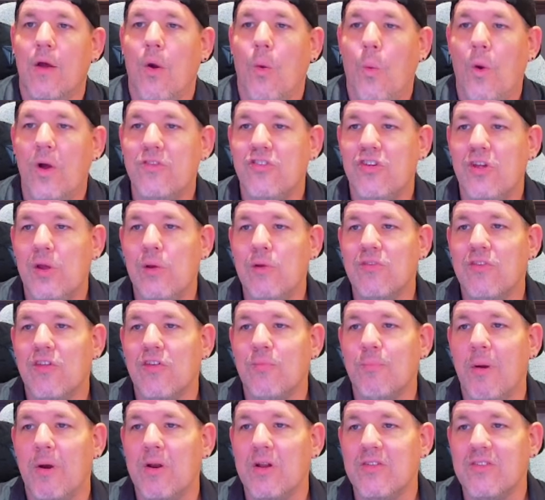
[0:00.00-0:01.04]
Once you use this
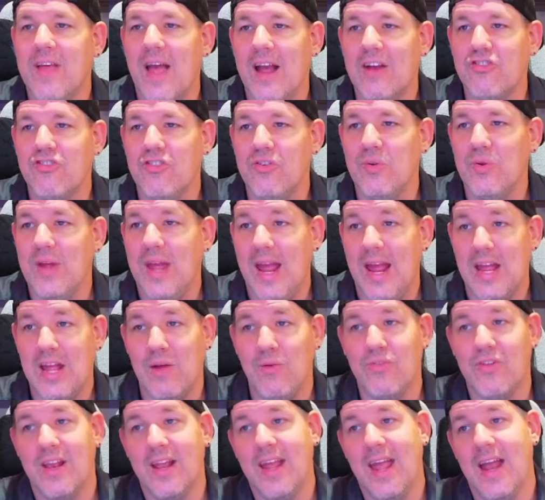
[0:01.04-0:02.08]
bonus action, you can't
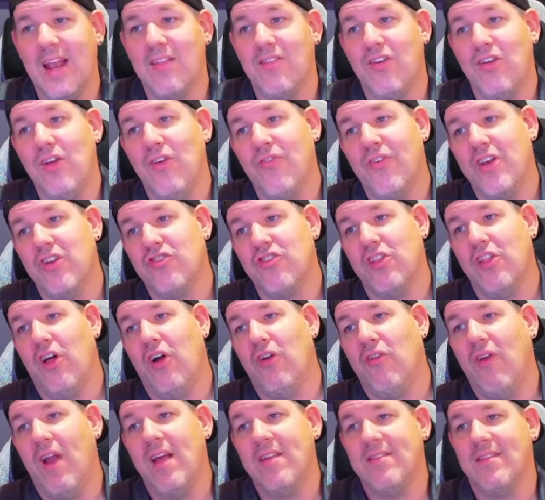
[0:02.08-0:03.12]
use it again until you finish a long
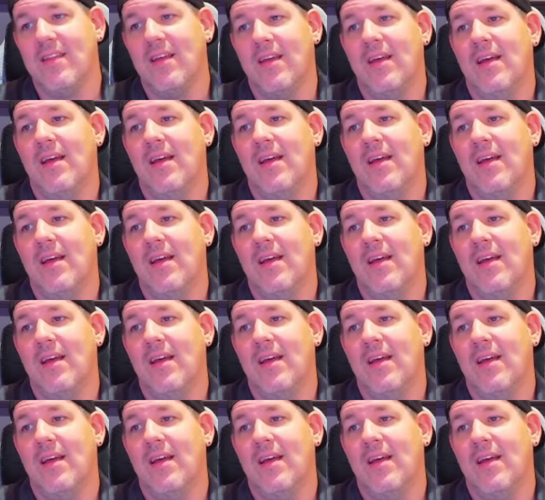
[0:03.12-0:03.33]
rest.